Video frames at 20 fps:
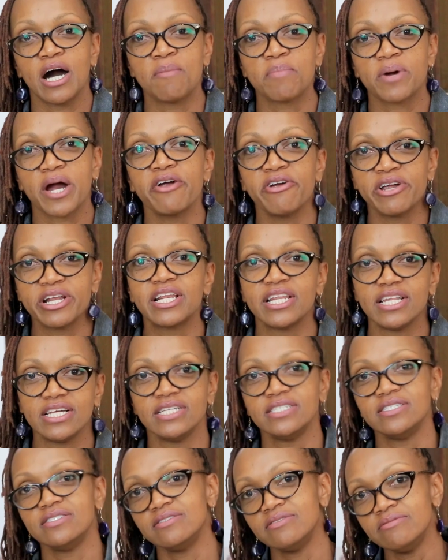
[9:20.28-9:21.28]
I'm
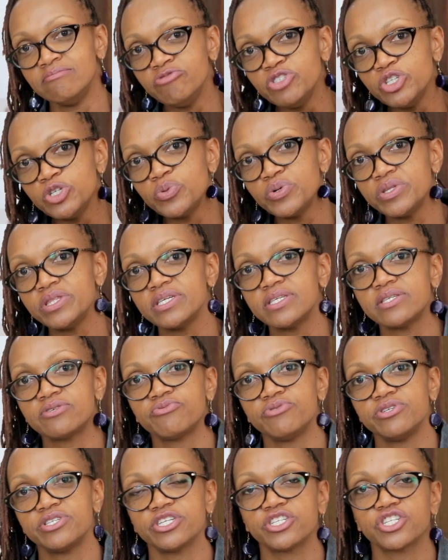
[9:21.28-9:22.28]
currently new in
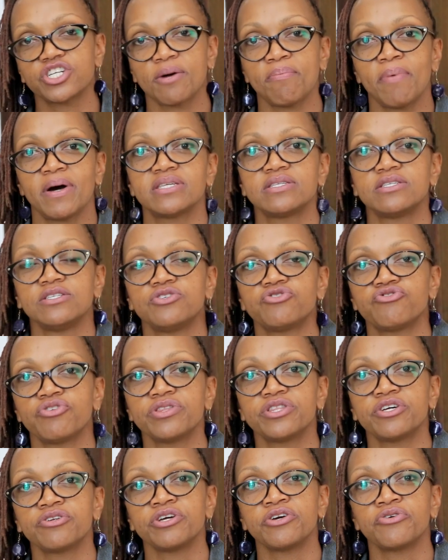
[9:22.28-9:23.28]
this research capacity
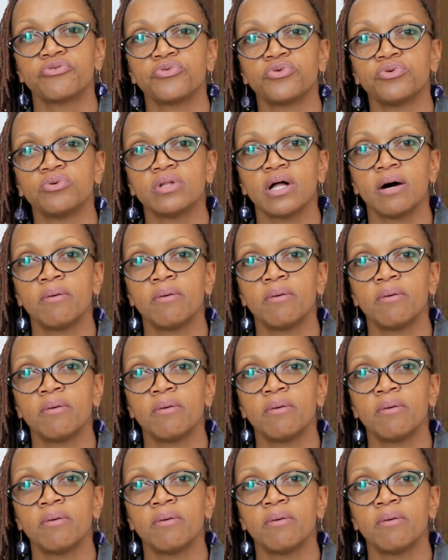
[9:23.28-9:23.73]
strengthening role.